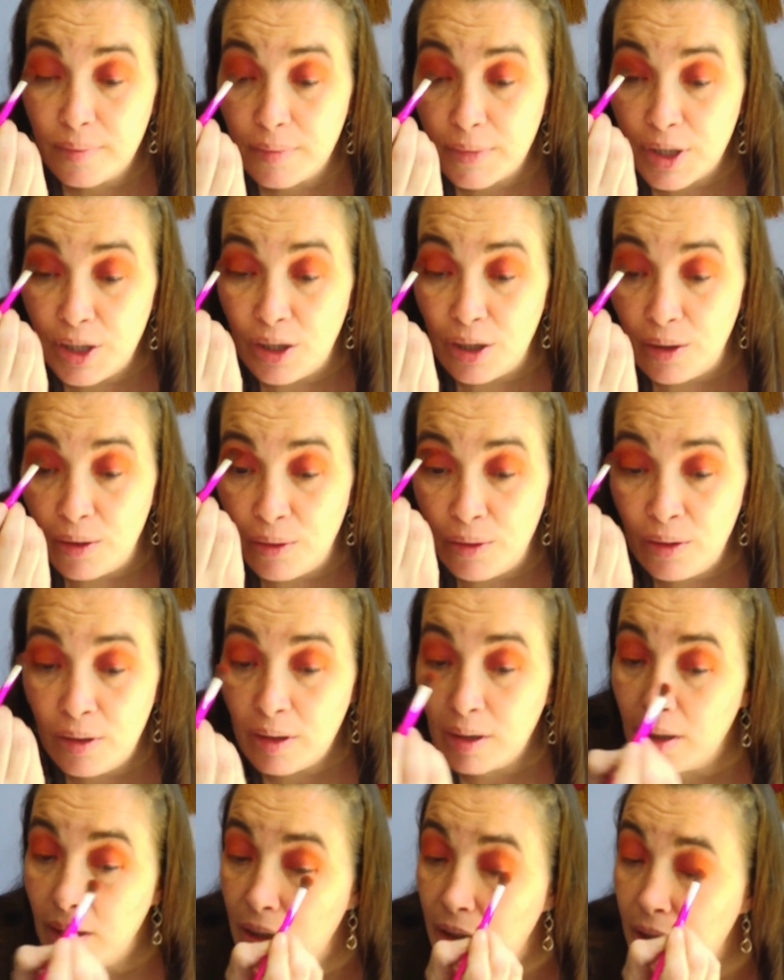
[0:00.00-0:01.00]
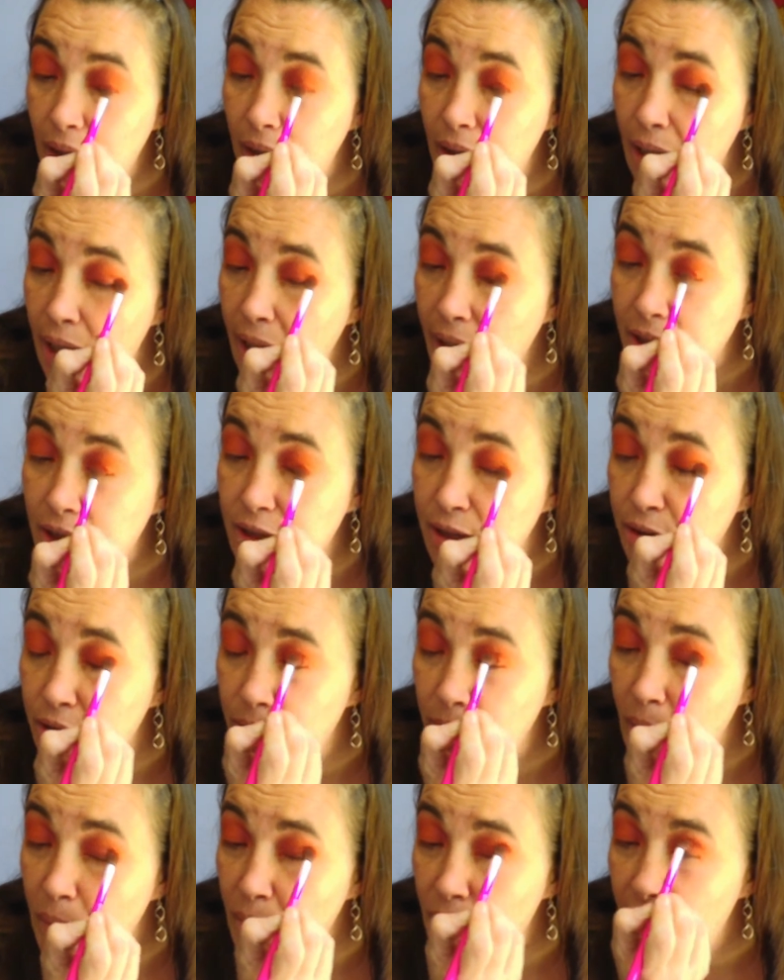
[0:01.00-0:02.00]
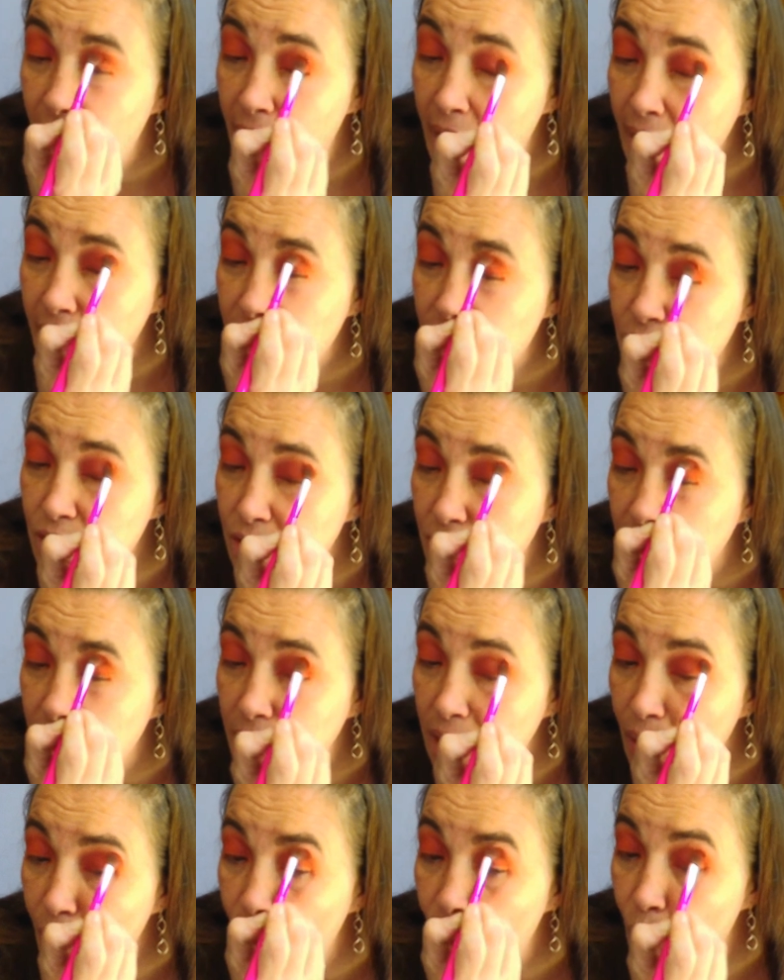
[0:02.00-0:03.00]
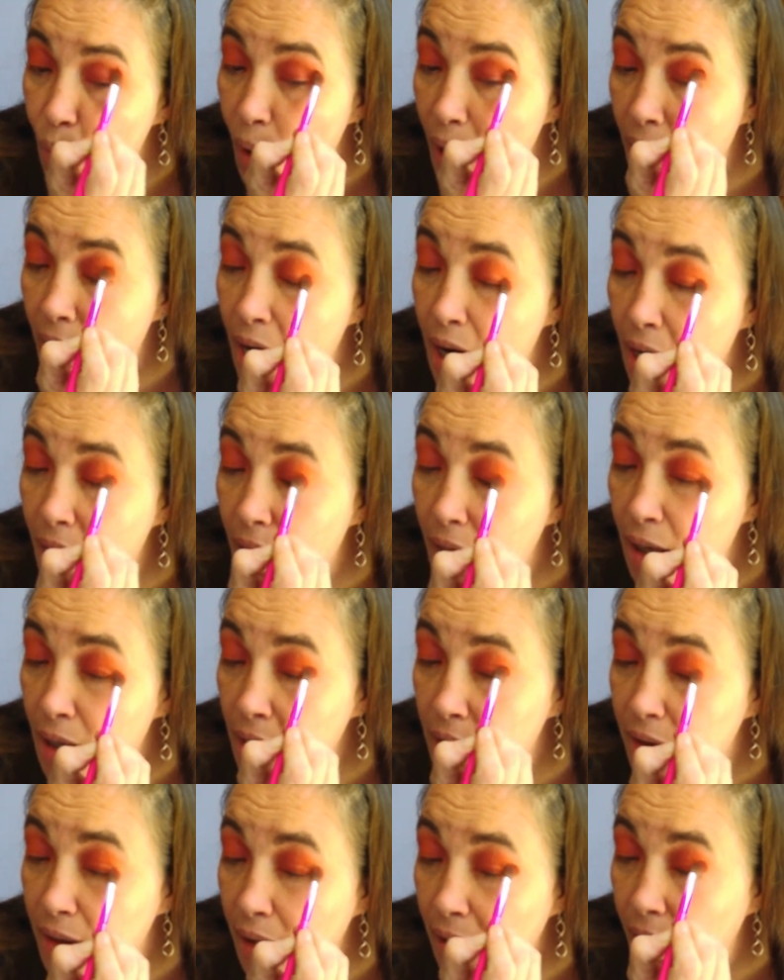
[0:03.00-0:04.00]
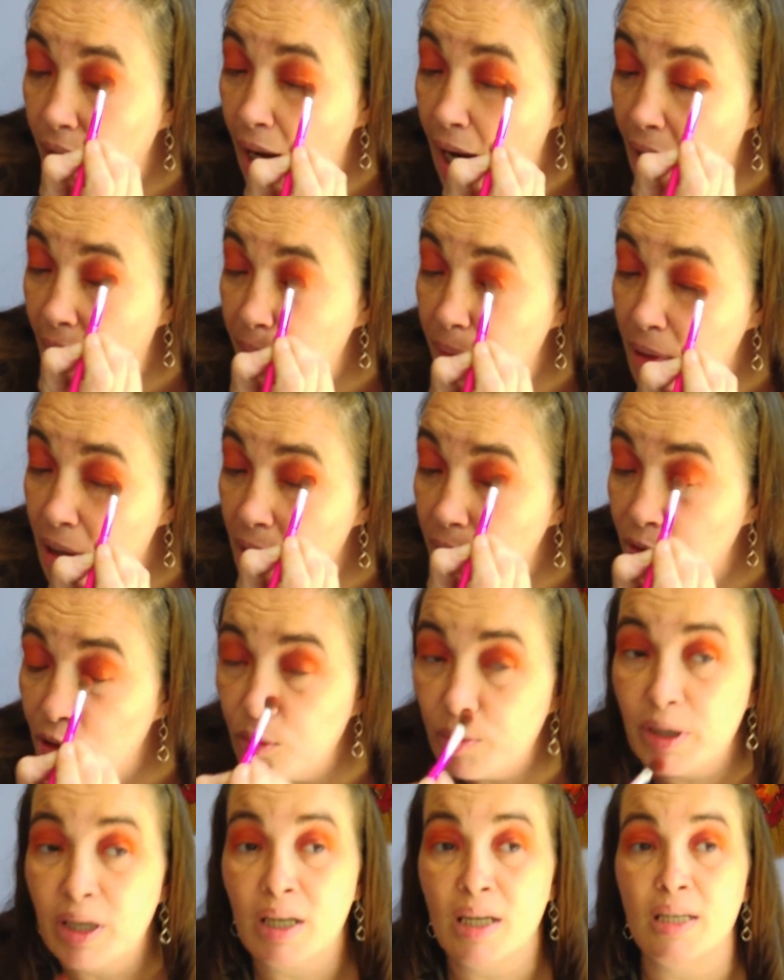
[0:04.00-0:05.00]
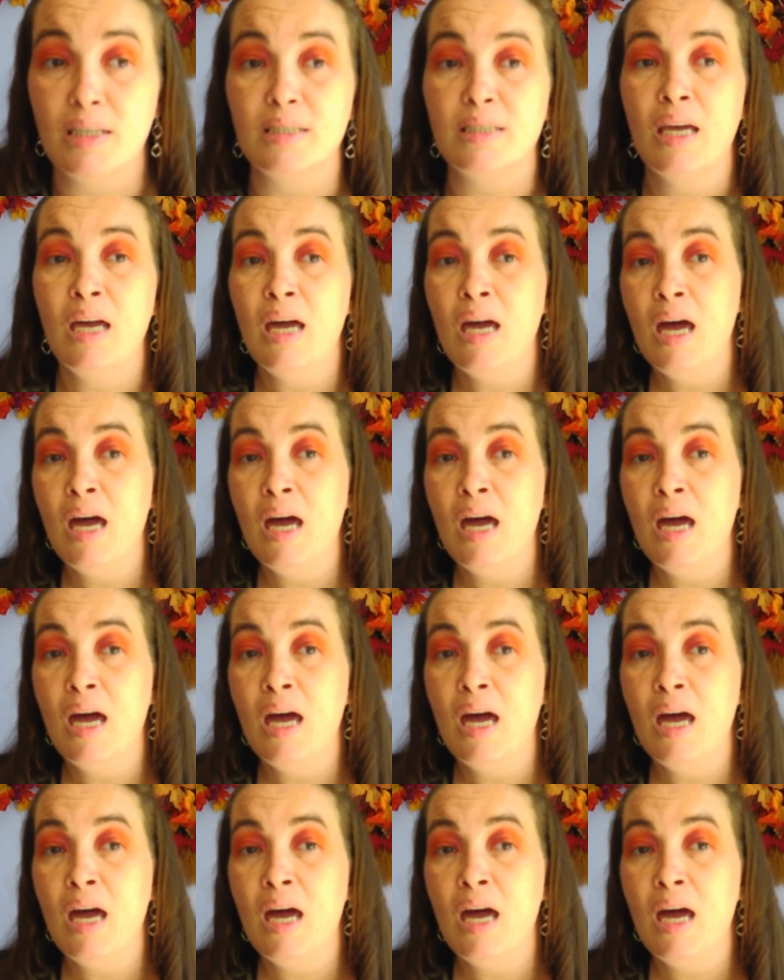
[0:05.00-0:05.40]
you know, actually remember actually wear the eye primer, because